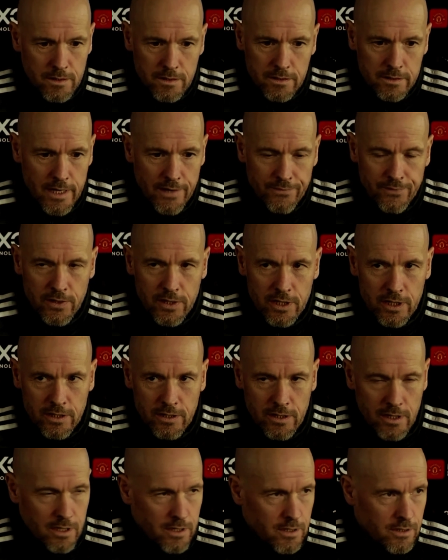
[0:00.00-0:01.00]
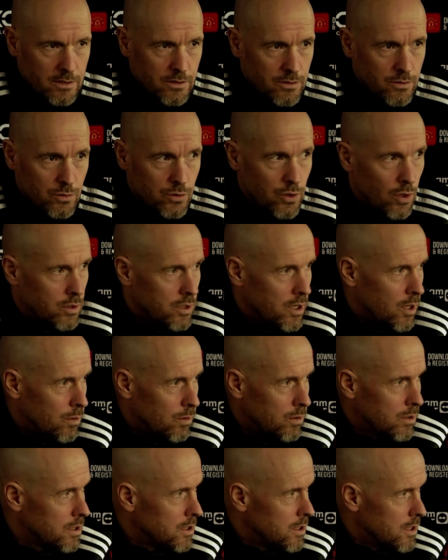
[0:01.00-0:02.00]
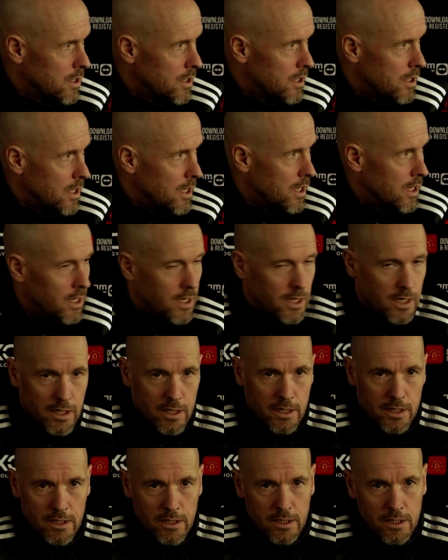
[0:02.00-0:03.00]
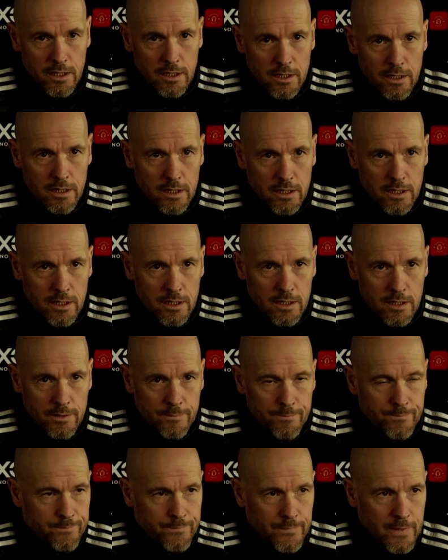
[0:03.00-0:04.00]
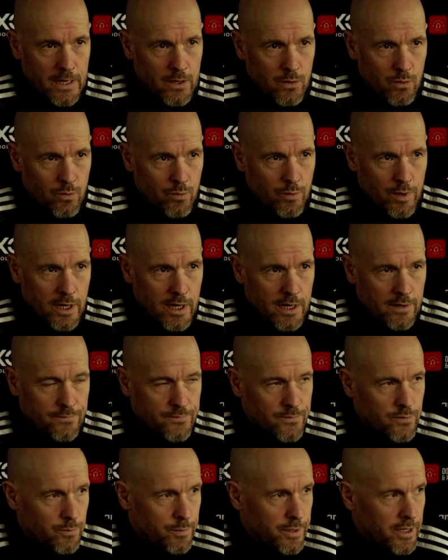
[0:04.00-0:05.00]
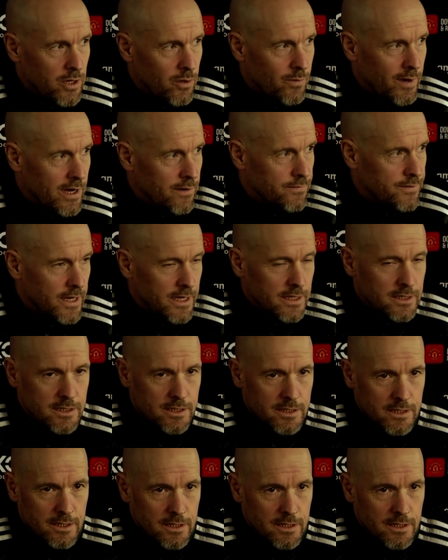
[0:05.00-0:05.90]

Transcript: Definitely, and you don't know. And yeah, we have to be aware of that.